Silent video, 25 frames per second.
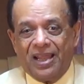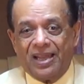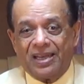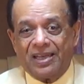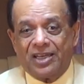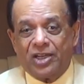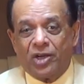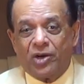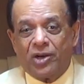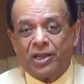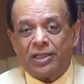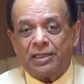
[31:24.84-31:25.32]

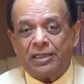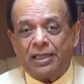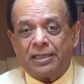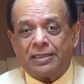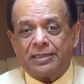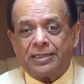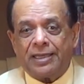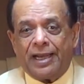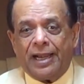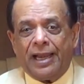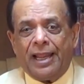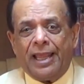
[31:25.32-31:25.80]
during the
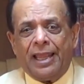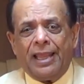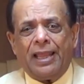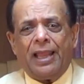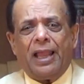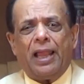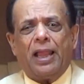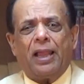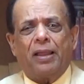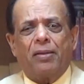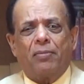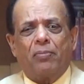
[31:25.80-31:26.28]

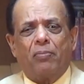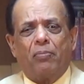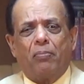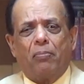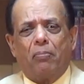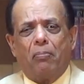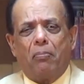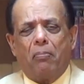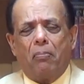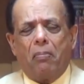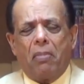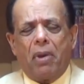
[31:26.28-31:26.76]
training,
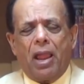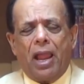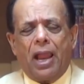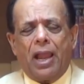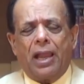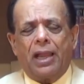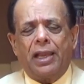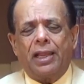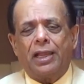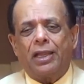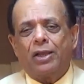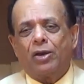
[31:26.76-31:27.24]

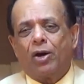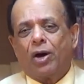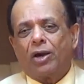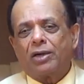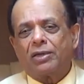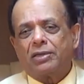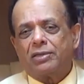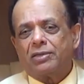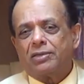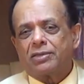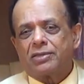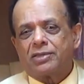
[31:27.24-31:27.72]
many
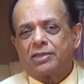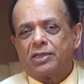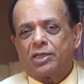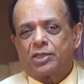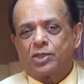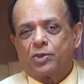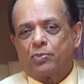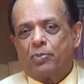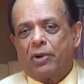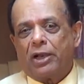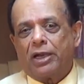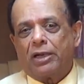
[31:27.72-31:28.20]
got
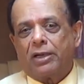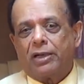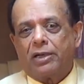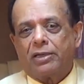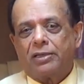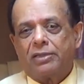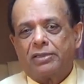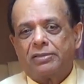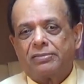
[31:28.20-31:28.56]
suspended.